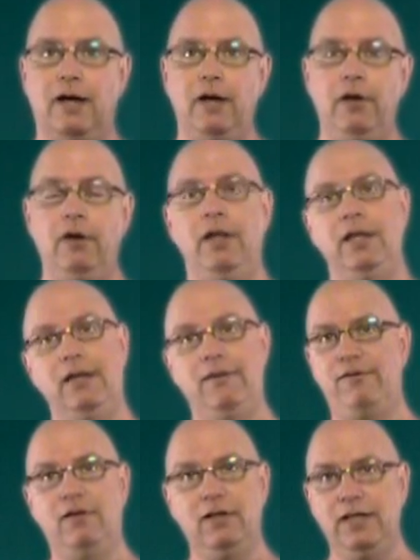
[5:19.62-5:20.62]
iron
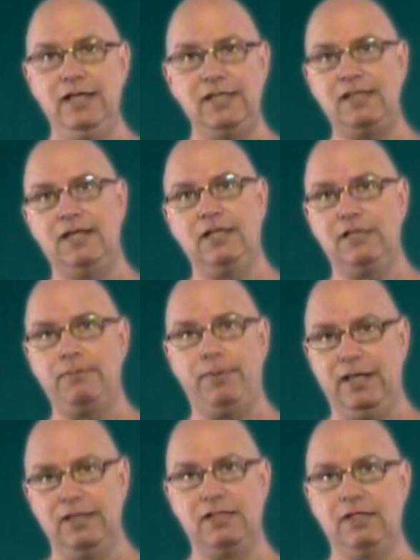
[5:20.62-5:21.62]
is the least
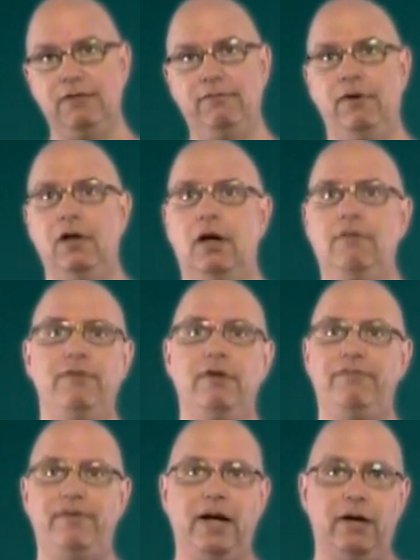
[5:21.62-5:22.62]
expensive of the
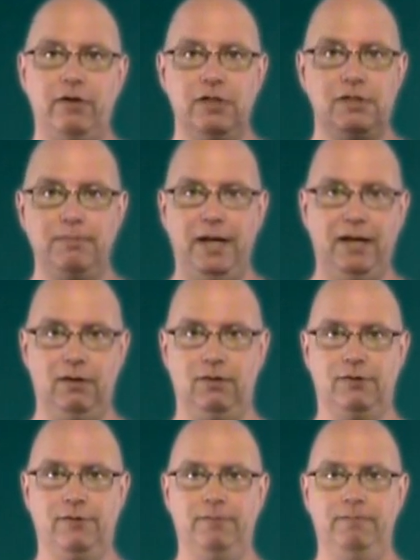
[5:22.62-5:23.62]
ferrous
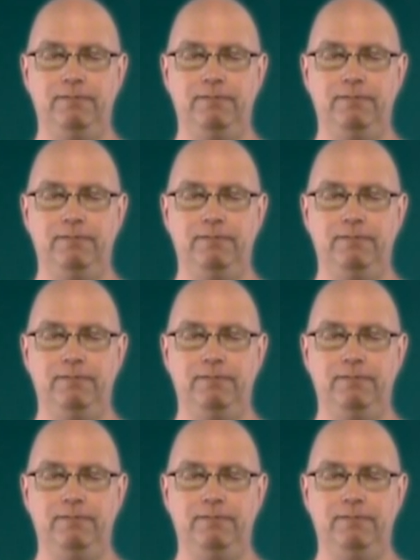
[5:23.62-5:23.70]
metals.